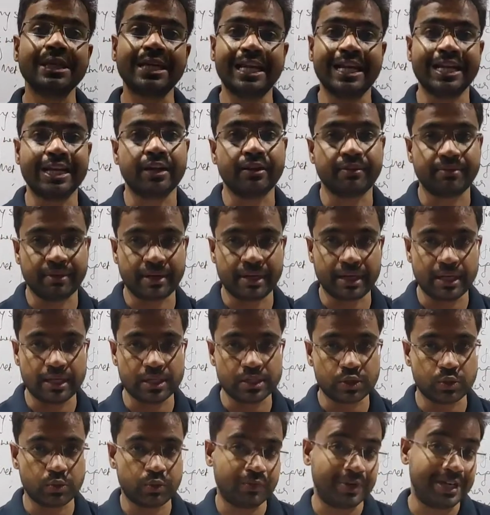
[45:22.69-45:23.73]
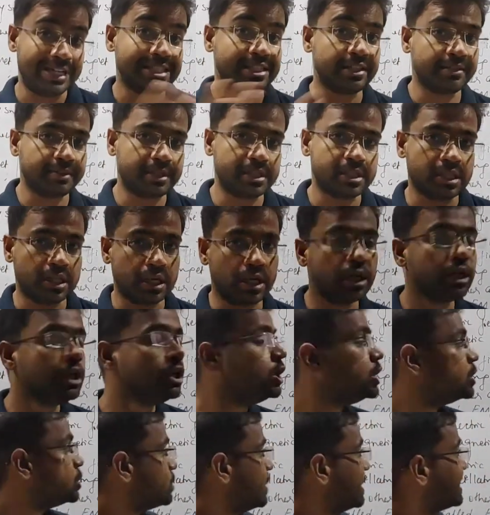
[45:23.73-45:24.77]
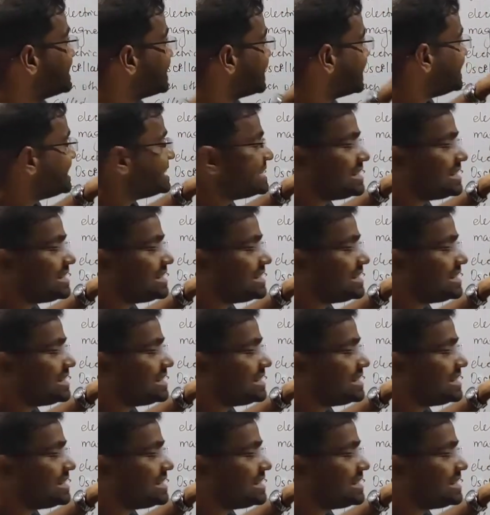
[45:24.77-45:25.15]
electric field also, vice versa. So exactly